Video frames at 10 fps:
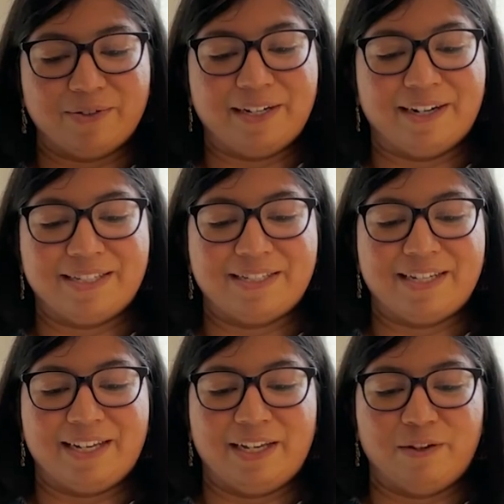really nice
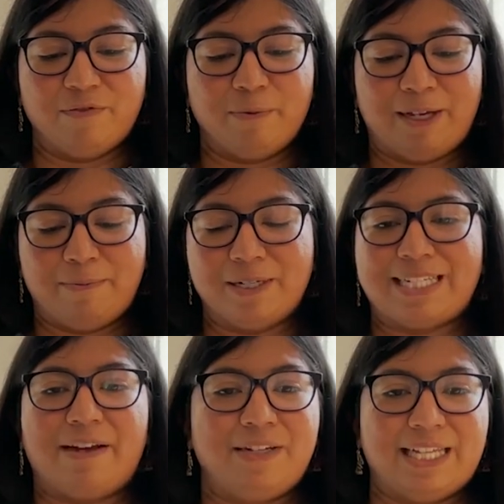to hear from him just
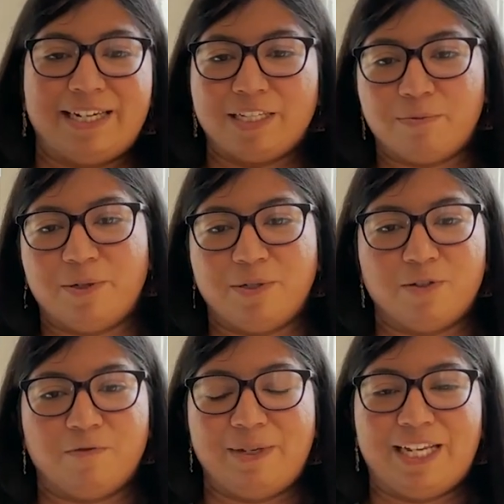having that experience
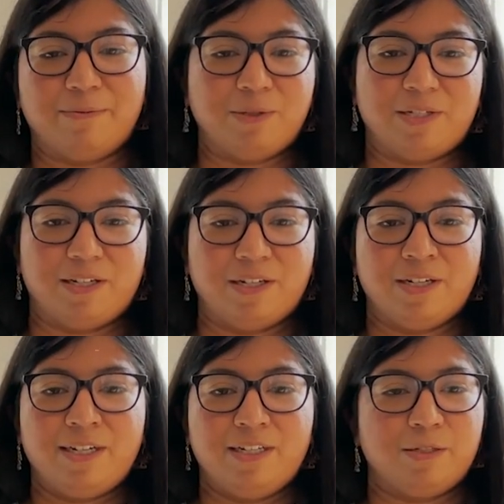of being able to
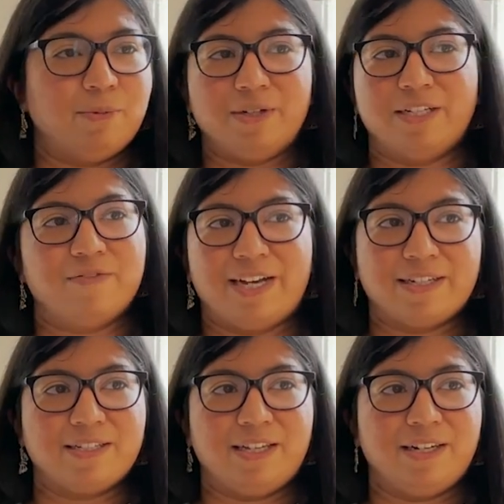just book his
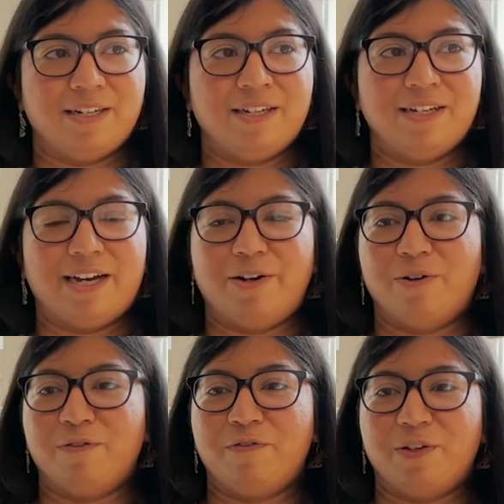vaccine and
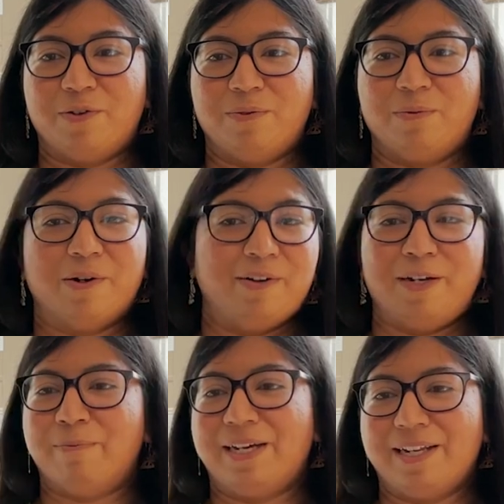not feel
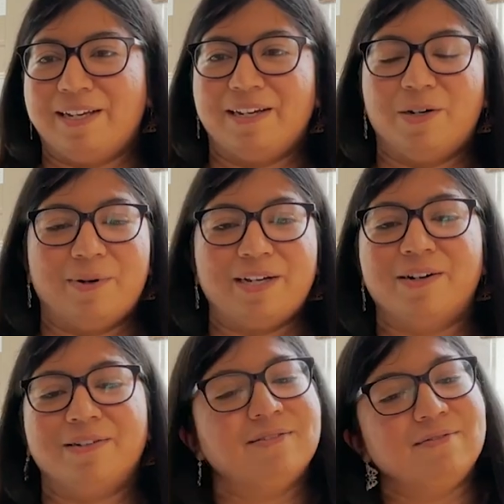worried by like, oh, I
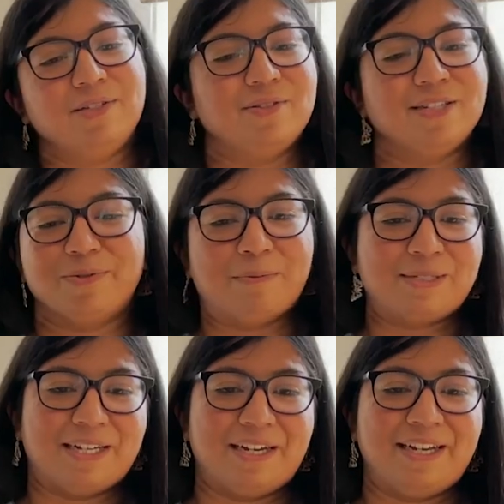can't use this
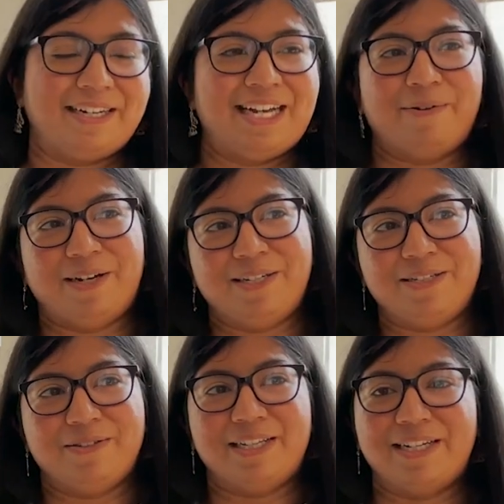website and how will I
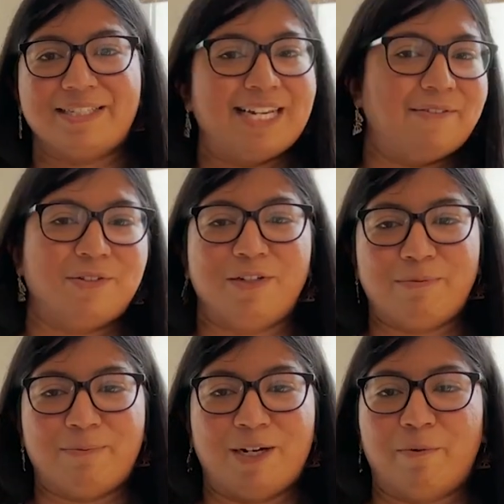do this and have to ring
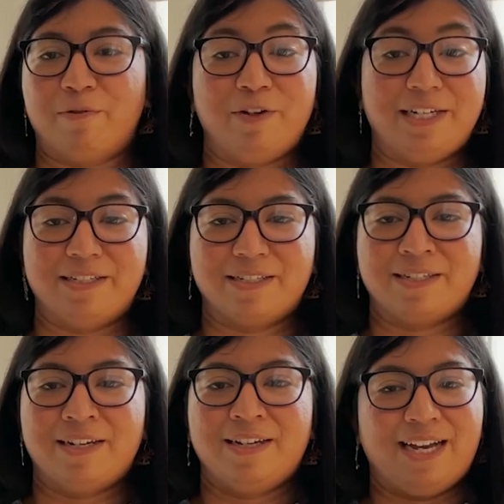people up and really just
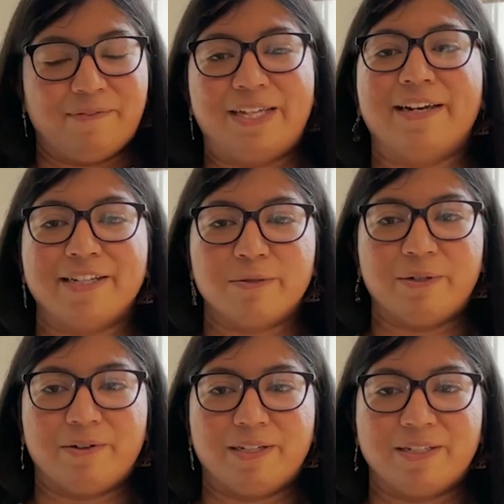have that
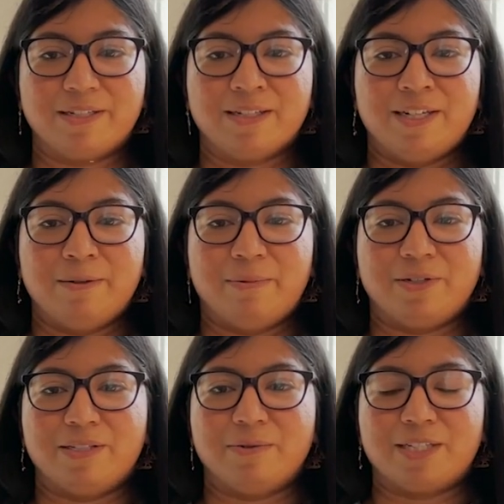experience,
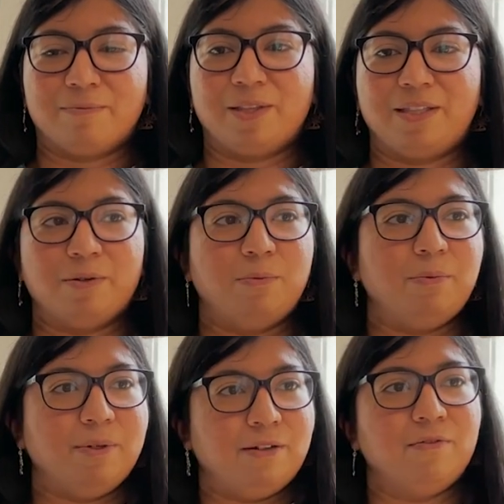because it was something that
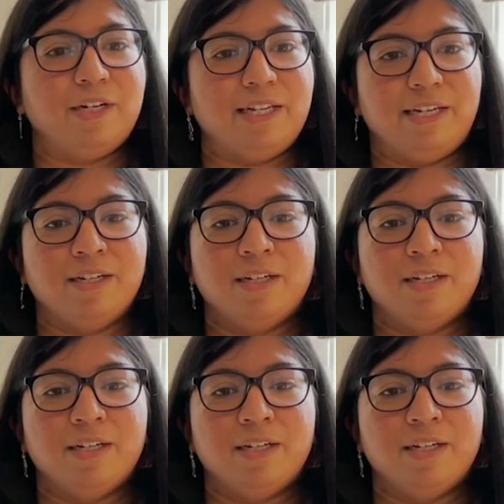we really